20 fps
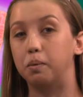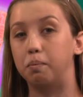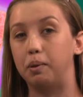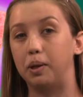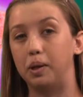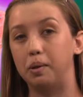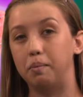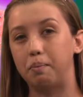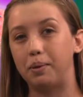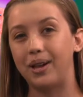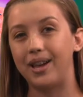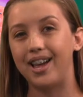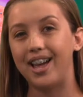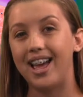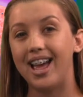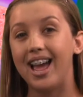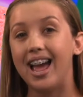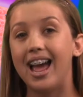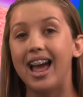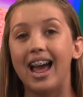pulp.
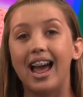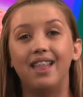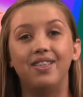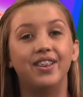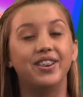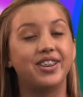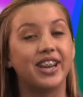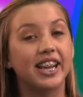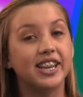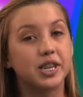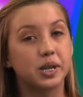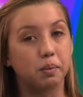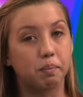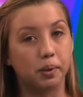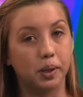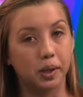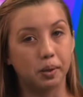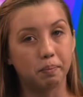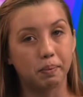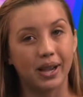And the dental
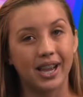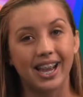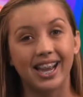pulp